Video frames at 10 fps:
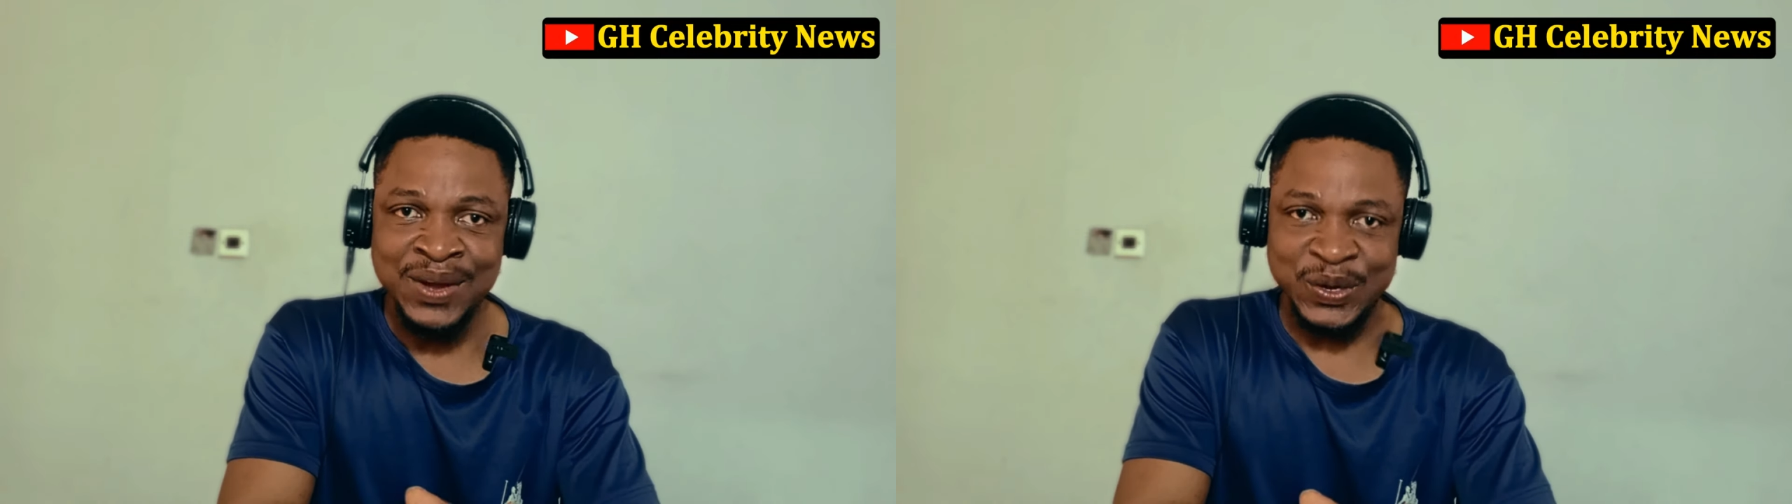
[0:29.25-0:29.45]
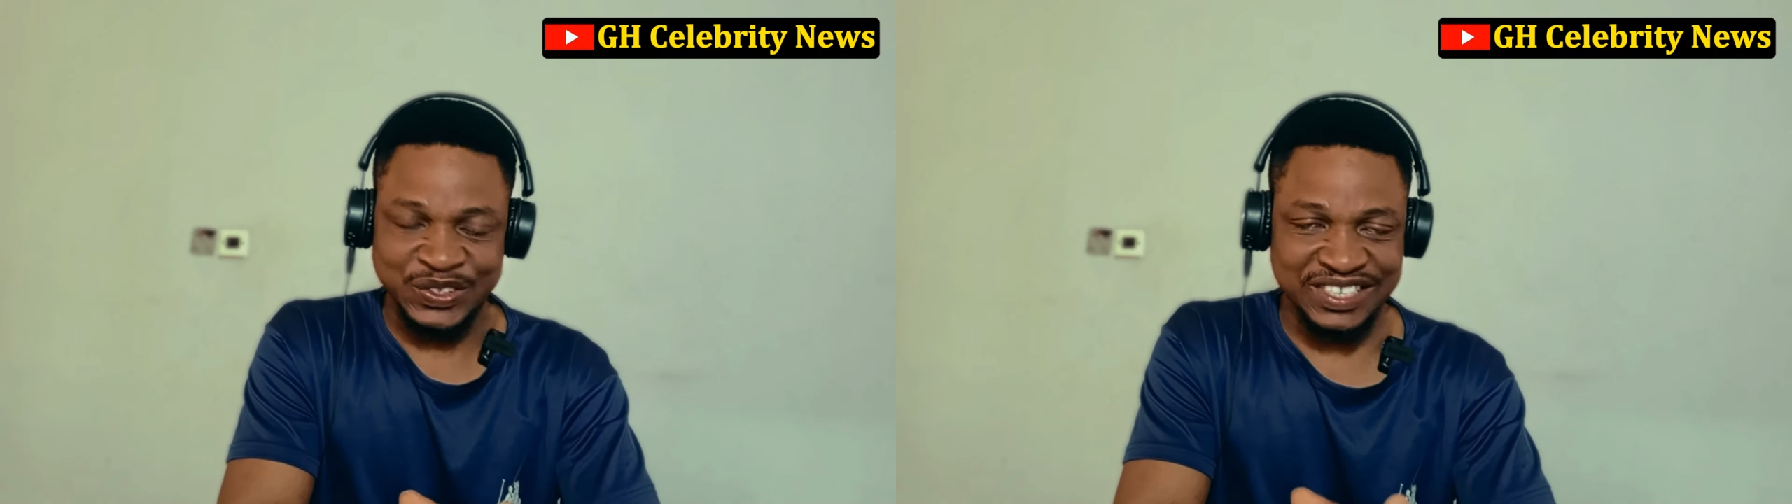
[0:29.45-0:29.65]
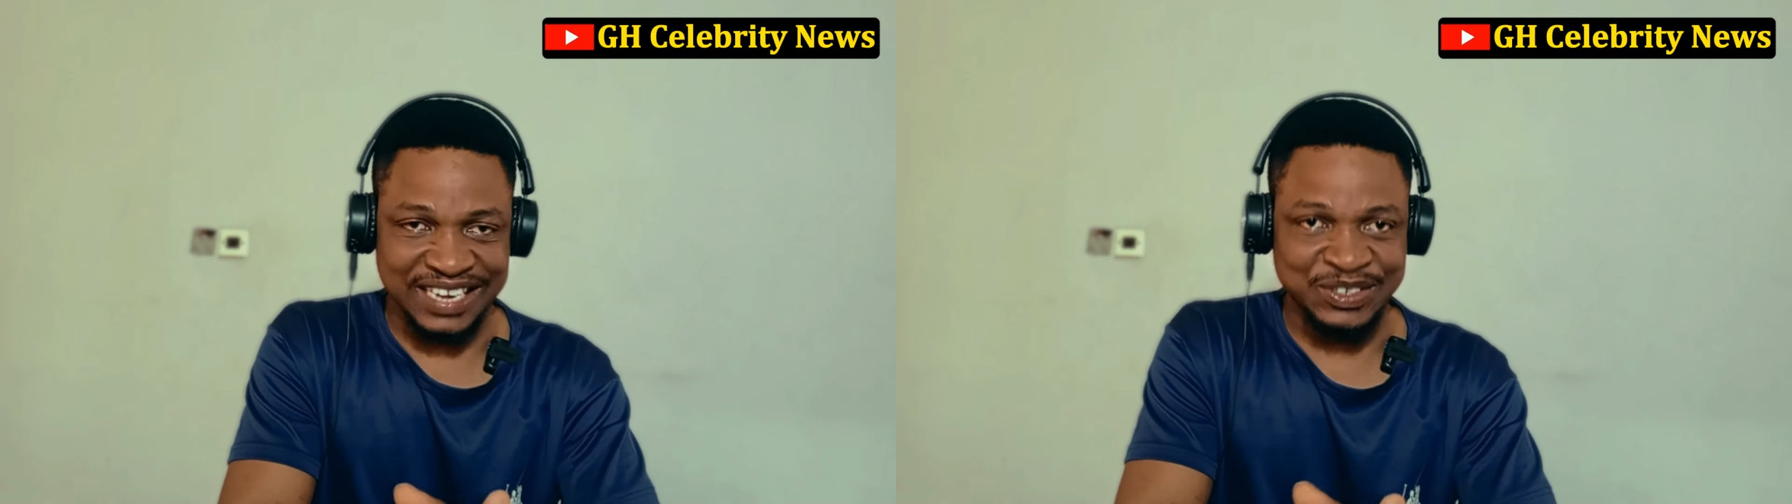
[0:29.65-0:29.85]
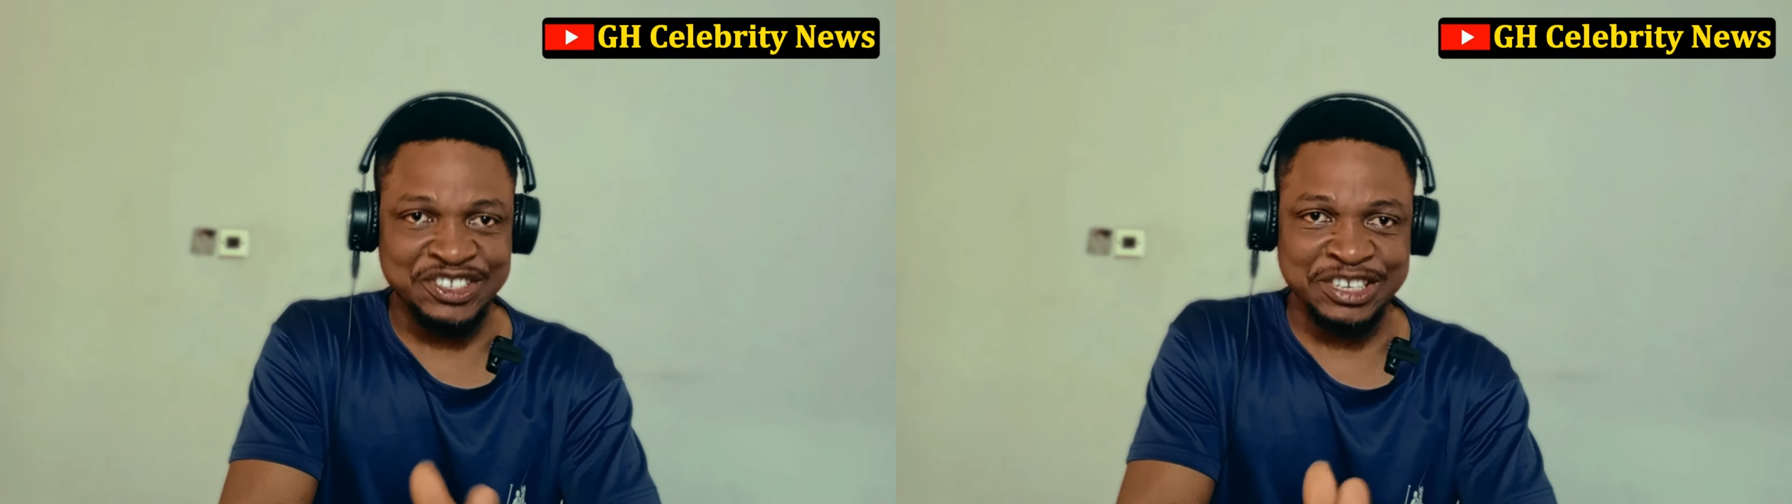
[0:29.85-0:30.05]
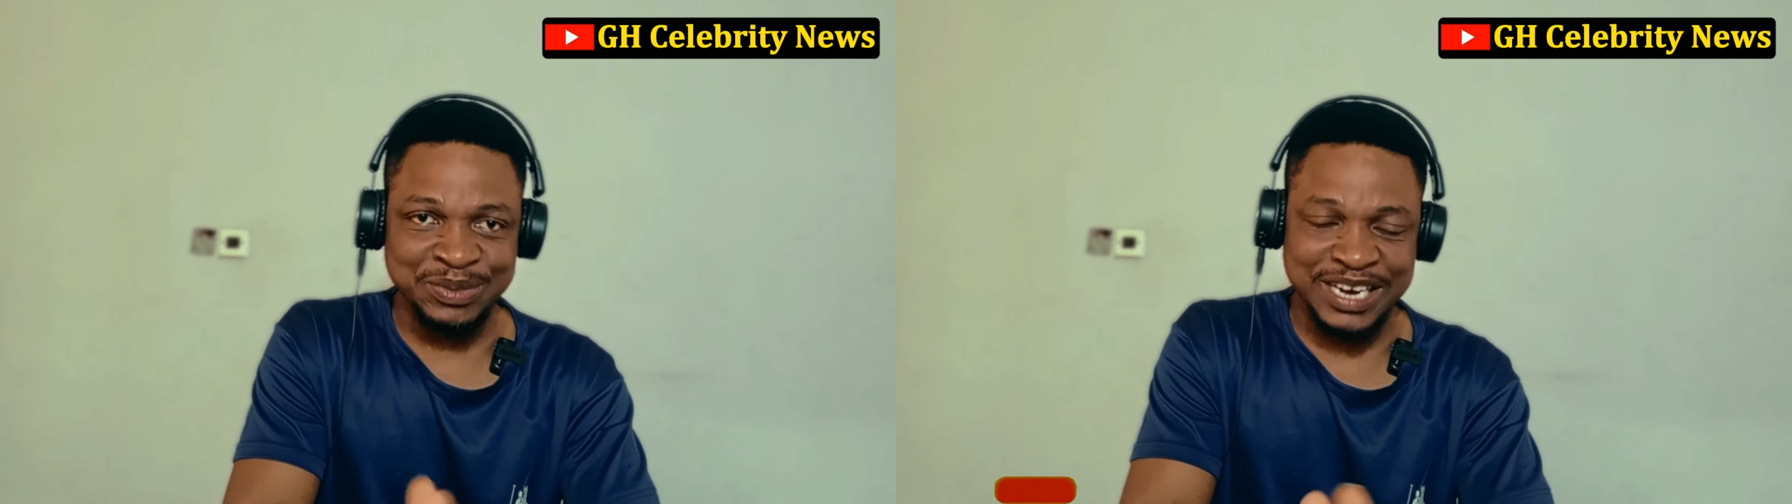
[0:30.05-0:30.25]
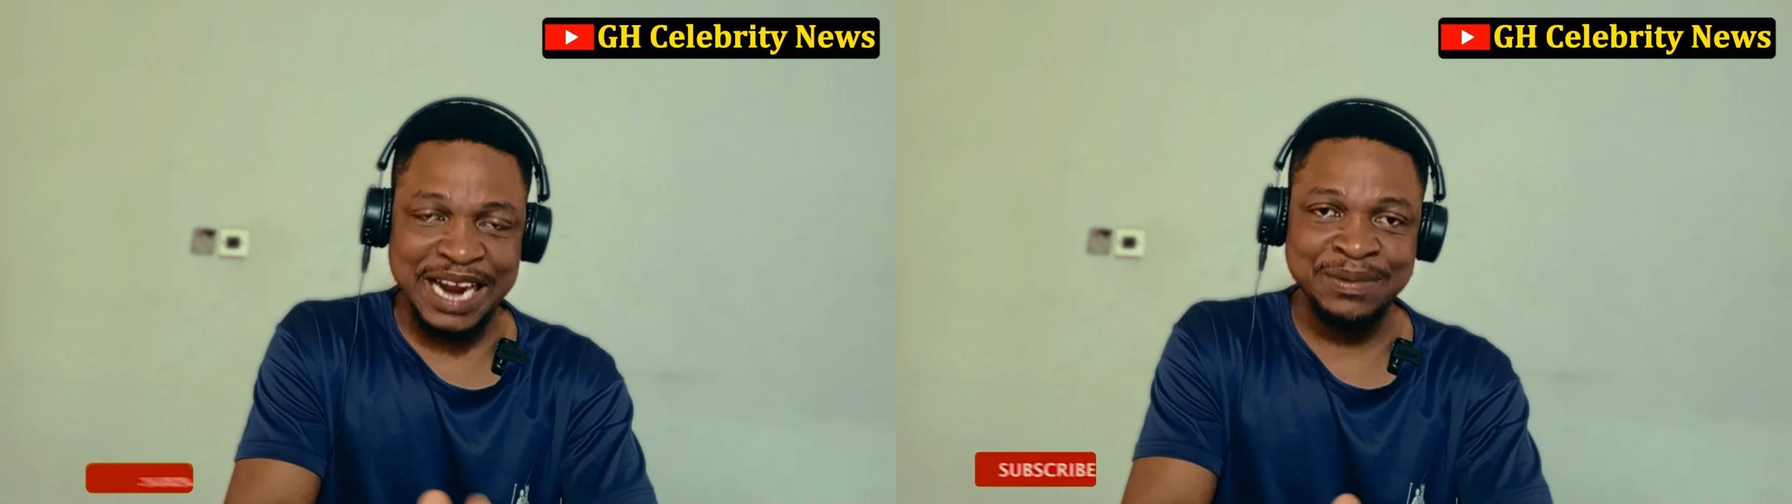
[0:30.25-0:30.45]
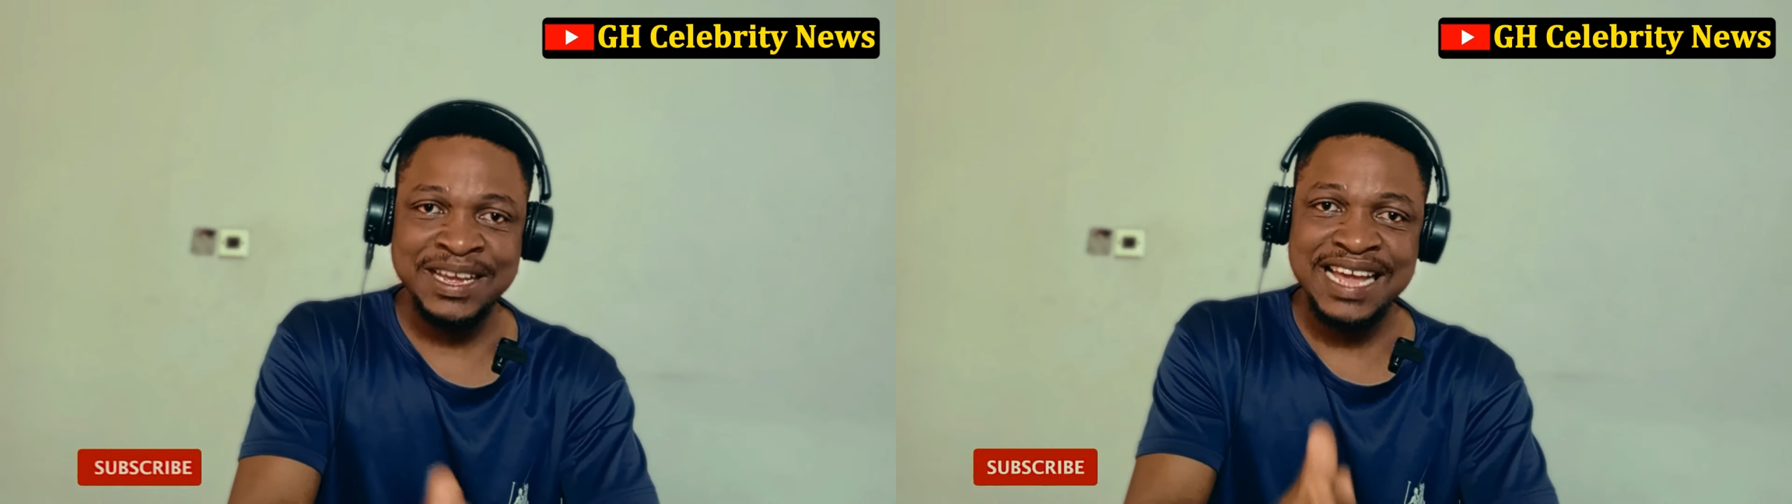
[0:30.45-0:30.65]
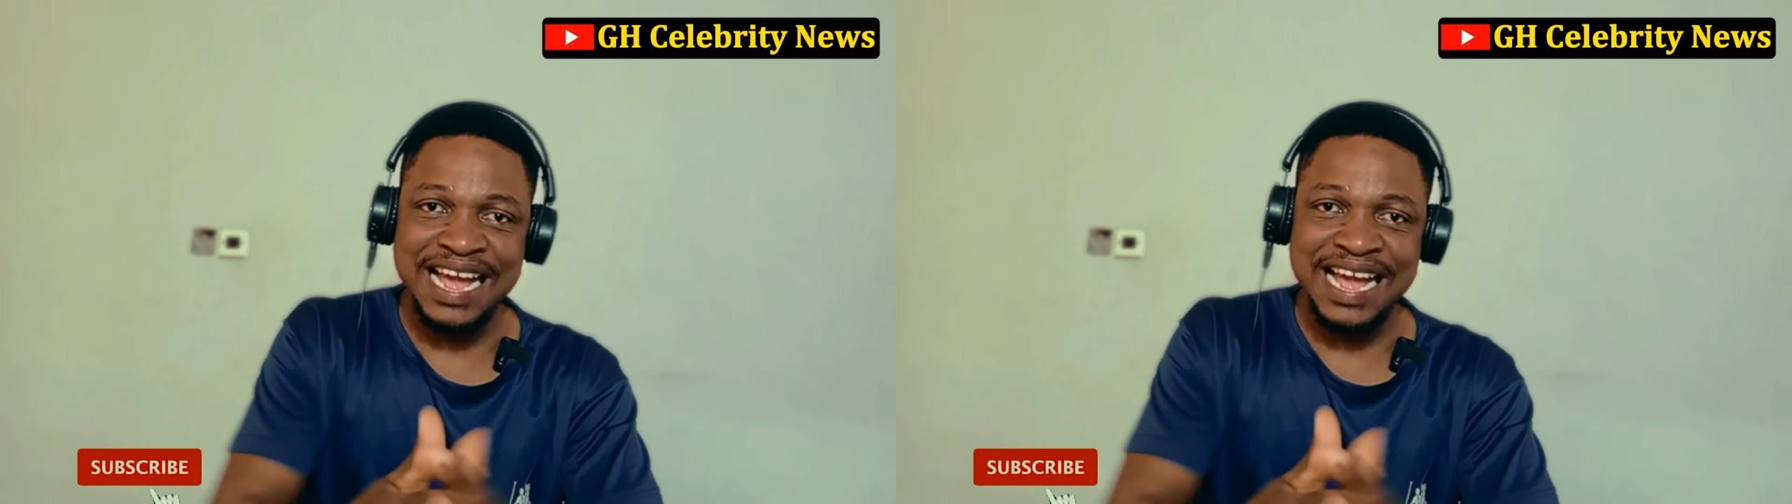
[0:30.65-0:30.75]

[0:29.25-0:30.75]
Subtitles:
consider to subscribe